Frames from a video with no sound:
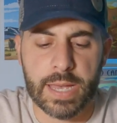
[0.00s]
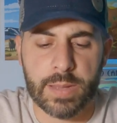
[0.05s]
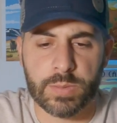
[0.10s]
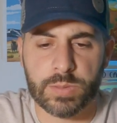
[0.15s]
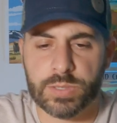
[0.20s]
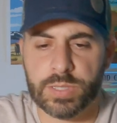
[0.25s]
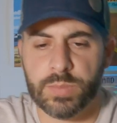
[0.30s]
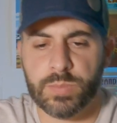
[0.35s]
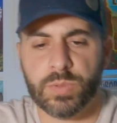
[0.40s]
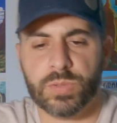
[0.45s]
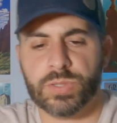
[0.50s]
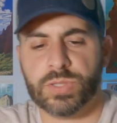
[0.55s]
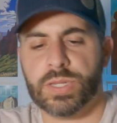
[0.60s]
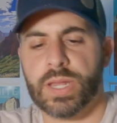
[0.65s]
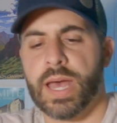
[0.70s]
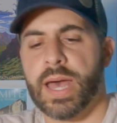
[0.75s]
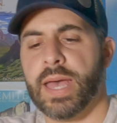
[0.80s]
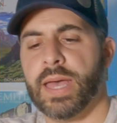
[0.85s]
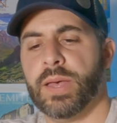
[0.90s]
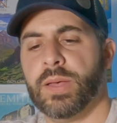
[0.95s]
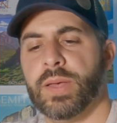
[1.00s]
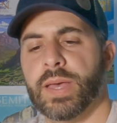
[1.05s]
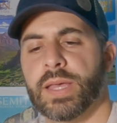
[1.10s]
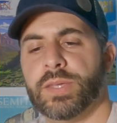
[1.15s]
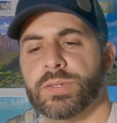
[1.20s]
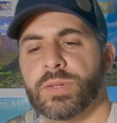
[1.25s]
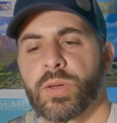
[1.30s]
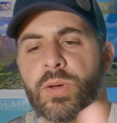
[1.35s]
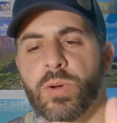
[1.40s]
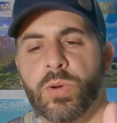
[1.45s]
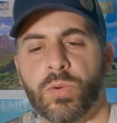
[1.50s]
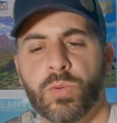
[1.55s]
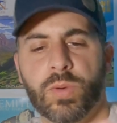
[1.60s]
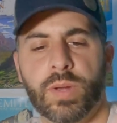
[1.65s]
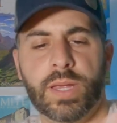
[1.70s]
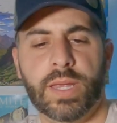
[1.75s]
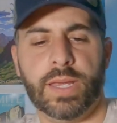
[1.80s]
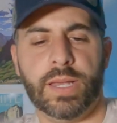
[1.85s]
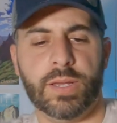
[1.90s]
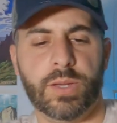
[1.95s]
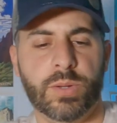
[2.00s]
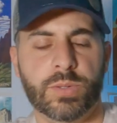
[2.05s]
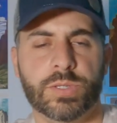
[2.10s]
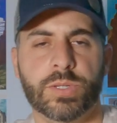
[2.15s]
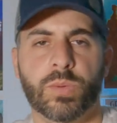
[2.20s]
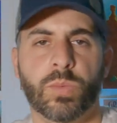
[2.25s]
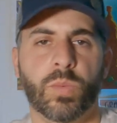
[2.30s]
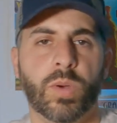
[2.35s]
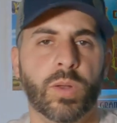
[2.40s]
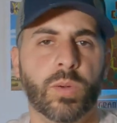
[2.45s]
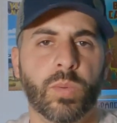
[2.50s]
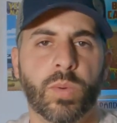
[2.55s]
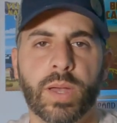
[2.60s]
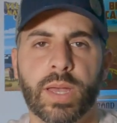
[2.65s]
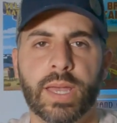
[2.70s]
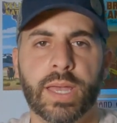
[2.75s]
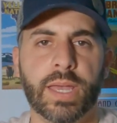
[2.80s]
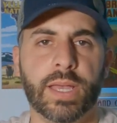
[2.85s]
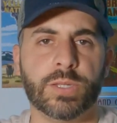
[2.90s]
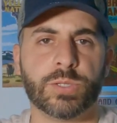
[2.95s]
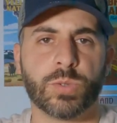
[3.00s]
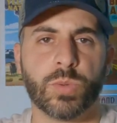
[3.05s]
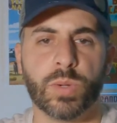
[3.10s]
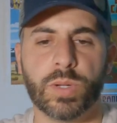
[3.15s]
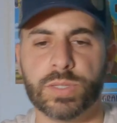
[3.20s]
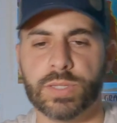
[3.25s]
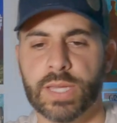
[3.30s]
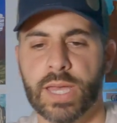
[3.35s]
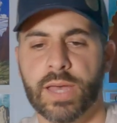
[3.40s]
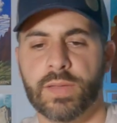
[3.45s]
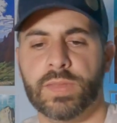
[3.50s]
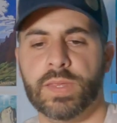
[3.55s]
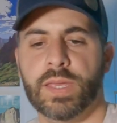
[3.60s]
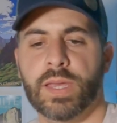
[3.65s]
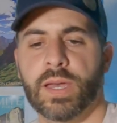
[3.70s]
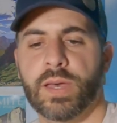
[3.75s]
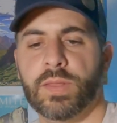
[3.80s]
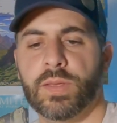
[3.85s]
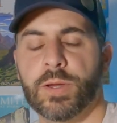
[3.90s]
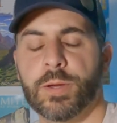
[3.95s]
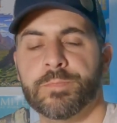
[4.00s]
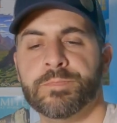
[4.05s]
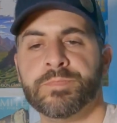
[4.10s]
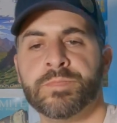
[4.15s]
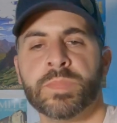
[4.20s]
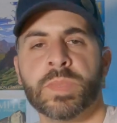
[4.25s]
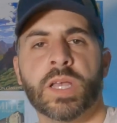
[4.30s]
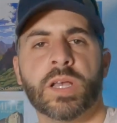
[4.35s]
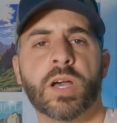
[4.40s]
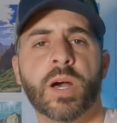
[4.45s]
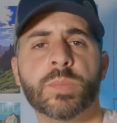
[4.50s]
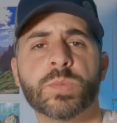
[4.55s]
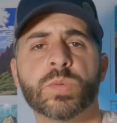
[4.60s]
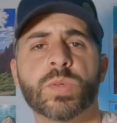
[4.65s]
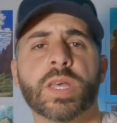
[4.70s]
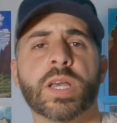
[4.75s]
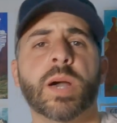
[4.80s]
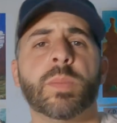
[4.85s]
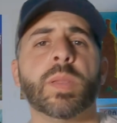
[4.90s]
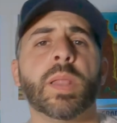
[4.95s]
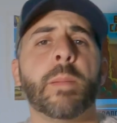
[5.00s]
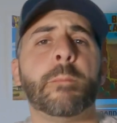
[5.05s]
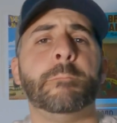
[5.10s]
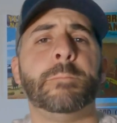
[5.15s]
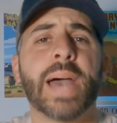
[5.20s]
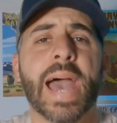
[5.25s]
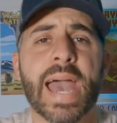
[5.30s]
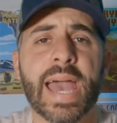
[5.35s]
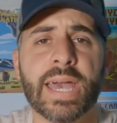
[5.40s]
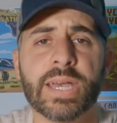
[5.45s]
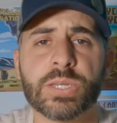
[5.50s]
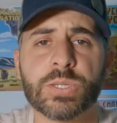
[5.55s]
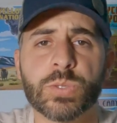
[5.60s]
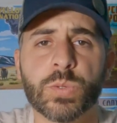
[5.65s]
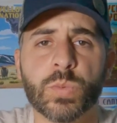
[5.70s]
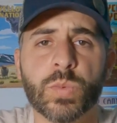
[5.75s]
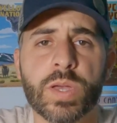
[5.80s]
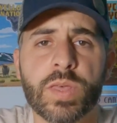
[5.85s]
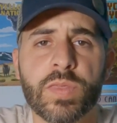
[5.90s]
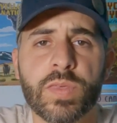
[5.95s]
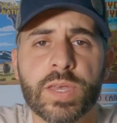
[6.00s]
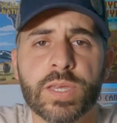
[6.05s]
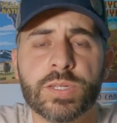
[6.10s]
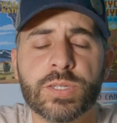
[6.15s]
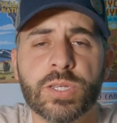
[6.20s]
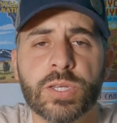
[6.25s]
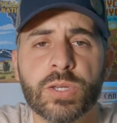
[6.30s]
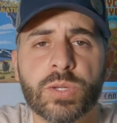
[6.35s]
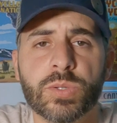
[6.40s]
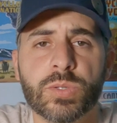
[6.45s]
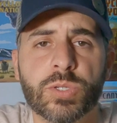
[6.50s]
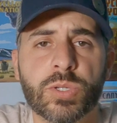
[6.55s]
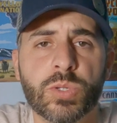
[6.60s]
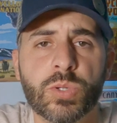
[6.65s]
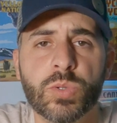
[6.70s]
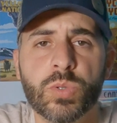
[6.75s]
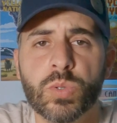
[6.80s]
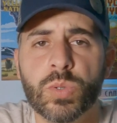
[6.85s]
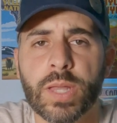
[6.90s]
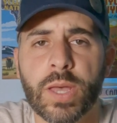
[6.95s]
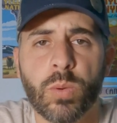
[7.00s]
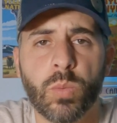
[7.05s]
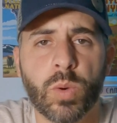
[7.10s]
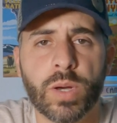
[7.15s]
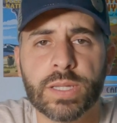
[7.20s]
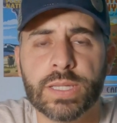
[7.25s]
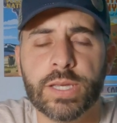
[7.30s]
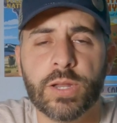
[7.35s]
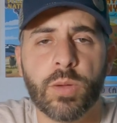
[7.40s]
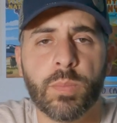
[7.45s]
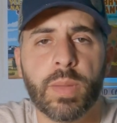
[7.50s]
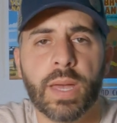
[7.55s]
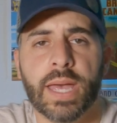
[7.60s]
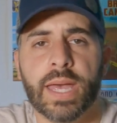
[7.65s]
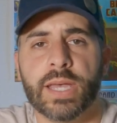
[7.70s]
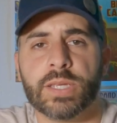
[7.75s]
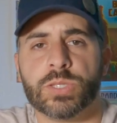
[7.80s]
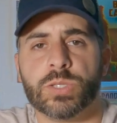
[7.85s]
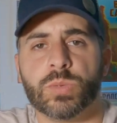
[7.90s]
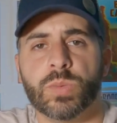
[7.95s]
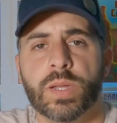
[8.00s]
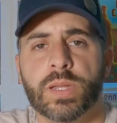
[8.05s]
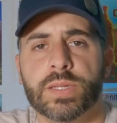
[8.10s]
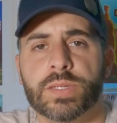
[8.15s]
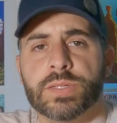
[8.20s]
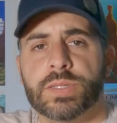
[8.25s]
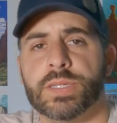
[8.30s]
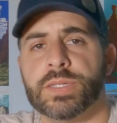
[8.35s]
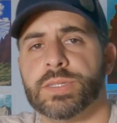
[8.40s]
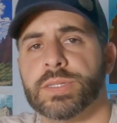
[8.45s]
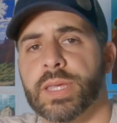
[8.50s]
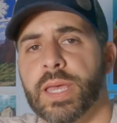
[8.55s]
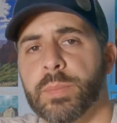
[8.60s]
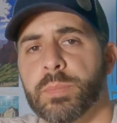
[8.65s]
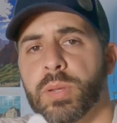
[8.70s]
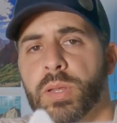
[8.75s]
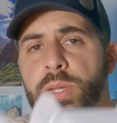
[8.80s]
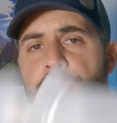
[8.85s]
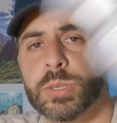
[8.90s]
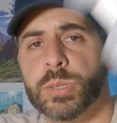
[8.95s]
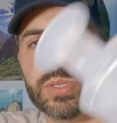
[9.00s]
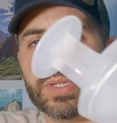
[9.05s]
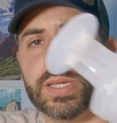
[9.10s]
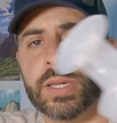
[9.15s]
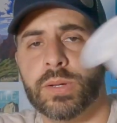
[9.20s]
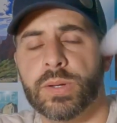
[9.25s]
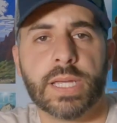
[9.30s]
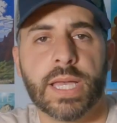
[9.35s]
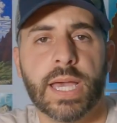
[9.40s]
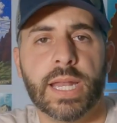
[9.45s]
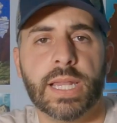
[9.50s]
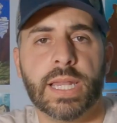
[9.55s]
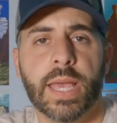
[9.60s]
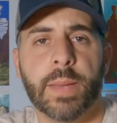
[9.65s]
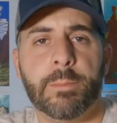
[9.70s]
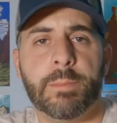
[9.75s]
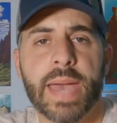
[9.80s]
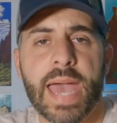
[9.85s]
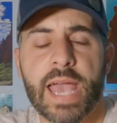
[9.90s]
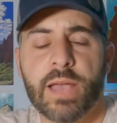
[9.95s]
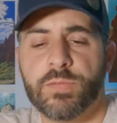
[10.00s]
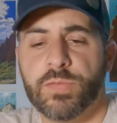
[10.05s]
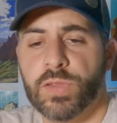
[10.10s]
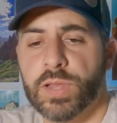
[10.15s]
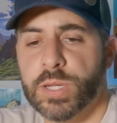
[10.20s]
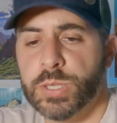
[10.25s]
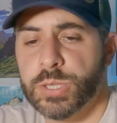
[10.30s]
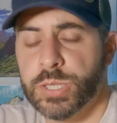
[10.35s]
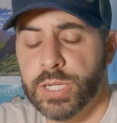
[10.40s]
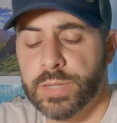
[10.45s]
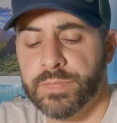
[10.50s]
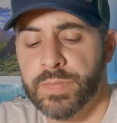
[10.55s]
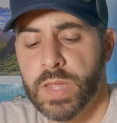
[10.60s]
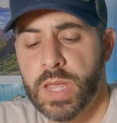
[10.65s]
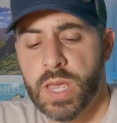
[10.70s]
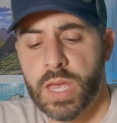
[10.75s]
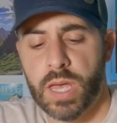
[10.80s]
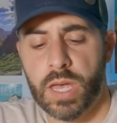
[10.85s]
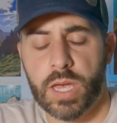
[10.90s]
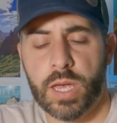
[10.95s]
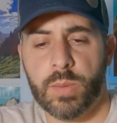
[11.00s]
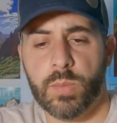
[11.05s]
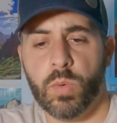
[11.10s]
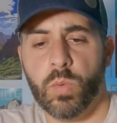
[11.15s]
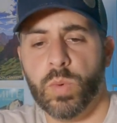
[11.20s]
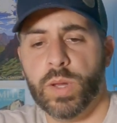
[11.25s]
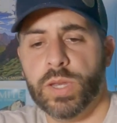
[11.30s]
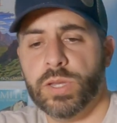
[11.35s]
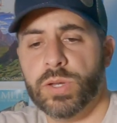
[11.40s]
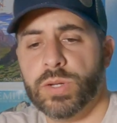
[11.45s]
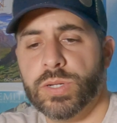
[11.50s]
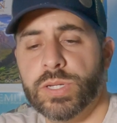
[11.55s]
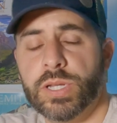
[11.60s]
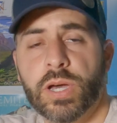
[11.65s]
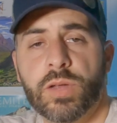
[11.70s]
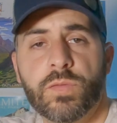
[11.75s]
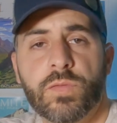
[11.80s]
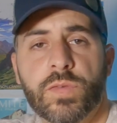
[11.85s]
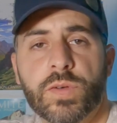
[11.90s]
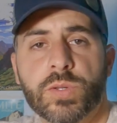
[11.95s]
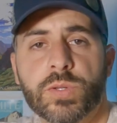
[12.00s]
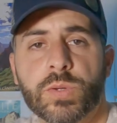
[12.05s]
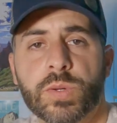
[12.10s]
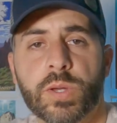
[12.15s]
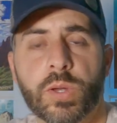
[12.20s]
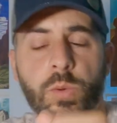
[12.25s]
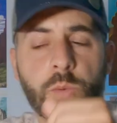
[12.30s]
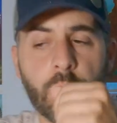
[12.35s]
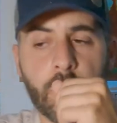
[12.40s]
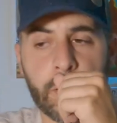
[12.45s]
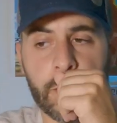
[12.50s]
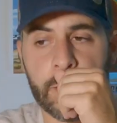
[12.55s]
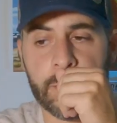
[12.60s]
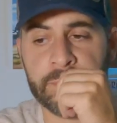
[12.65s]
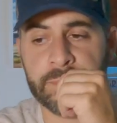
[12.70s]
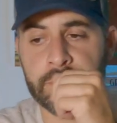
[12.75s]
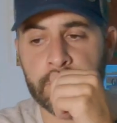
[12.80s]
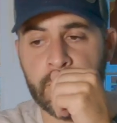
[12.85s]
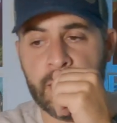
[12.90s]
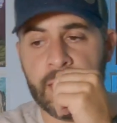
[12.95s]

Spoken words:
Simple style, has an O-ring, goes in one way, squirts out the other. Comes with a couple of bags with it too, 2 like 1 liter bags, as well as this like plunger here to kind of like back flush it when you're done filtering your water.